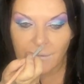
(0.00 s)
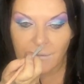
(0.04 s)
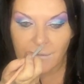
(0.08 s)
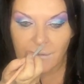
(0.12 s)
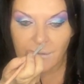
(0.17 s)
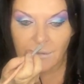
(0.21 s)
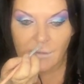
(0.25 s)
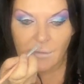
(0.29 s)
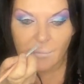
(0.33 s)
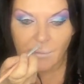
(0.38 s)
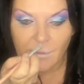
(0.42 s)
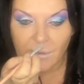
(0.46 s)
a
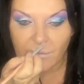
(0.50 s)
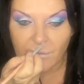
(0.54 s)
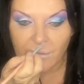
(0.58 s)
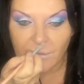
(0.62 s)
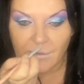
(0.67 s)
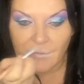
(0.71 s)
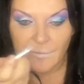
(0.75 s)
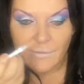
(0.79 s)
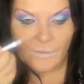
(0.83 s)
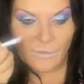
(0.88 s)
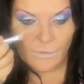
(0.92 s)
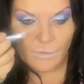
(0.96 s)
little bit
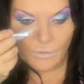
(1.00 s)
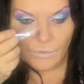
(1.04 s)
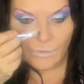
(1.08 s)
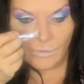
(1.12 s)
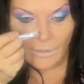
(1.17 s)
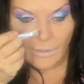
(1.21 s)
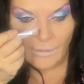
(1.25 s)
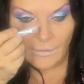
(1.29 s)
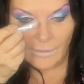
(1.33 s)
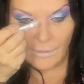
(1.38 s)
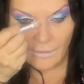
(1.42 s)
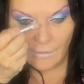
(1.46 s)
around the
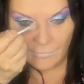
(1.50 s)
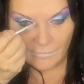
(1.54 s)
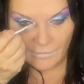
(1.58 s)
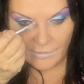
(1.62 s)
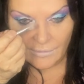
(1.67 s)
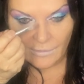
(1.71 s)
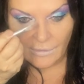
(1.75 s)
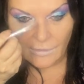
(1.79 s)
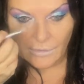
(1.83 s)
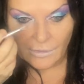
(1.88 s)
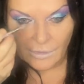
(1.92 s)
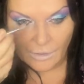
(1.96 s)
corner, and then I'm
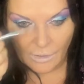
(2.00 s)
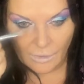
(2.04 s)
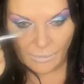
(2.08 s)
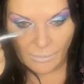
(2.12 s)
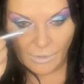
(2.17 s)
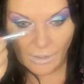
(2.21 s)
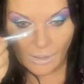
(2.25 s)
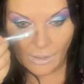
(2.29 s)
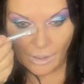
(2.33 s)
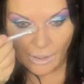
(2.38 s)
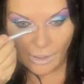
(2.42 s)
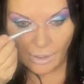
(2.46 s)
just going to go
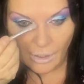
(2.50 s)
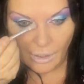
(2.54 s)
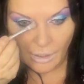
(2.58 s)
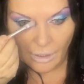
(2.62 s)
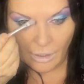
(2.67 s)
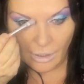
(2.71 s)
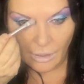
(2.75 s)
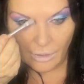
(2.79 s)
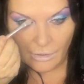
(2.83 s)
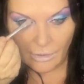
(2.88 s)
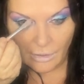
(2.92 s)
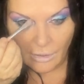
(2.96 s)

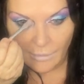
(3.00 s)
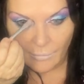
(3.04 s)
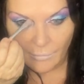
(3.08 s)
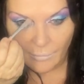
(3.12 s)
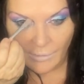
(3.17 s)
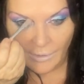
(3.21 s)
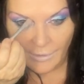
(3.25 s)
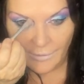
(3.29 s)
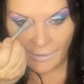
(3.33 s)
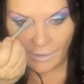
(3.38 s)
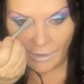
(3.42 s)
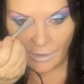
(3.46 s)
like
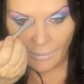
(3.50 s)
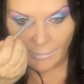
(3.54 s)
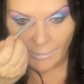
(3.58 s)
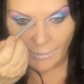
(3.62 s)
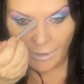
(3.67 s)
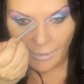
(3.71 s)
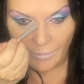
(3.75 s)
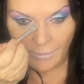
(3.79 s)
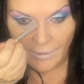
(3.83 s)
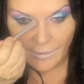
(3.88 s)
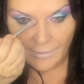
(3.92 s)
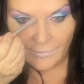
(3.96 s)
where the
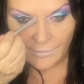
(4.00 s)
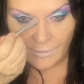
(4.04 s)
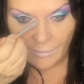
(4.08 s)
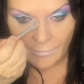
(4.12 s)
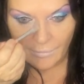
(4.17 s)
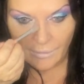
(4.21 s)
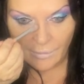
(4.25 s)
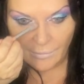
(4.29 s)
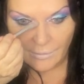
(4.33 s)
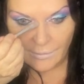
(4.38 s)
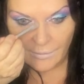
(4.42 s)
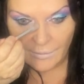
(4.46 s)
eyebrow is. I'm
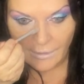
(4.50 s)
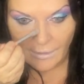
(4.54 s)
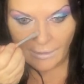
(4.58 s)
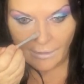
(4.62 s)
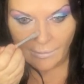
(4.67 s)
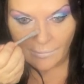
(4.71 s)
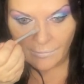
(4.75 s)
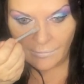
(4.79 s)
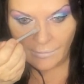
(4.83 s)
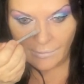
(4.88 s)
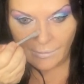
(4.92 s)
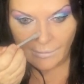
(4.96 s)
going
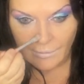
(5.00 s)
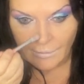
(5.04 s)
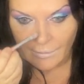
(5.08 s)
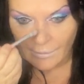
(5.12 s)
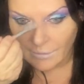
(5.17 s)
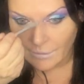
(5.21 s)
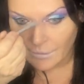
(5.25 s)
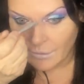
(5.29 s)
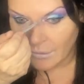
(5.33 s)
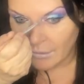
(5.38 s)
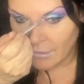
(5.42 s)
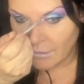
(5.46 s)
down
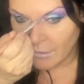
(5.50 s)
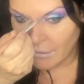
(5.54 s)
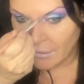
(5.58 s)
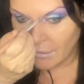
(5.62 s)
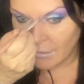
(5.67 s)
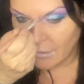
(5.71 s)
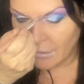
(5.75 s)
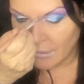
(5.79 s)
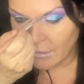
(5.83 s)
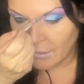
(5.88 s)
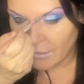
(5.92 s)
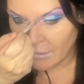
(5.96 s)

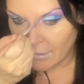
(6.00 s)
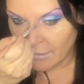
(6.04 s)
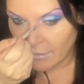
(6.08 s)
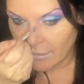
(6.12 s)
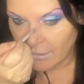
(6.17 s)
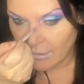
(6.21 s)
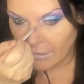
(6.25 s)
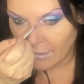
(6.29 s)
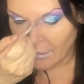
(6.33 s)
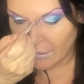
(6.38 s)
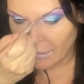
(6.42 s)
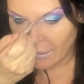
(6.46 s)
like
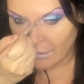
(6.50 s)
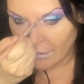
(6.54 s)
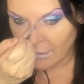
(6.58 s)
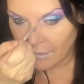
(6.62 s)
that,